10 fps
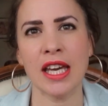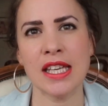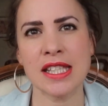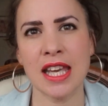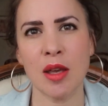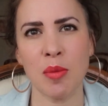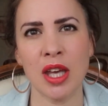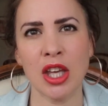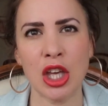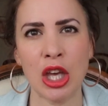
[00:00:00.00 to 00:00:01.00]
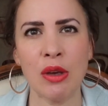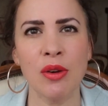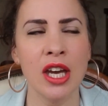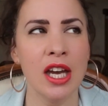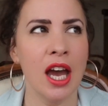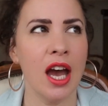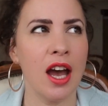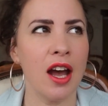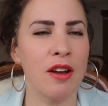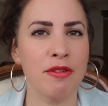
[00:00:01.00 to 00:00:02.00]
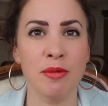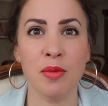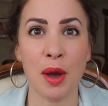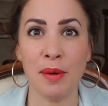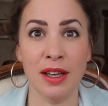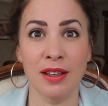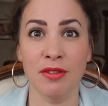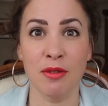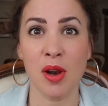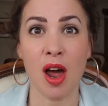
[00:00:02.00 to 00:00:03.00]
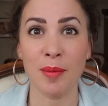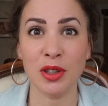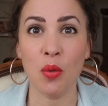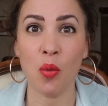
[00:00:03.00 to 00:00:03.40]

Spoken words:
is keeping you from climbing the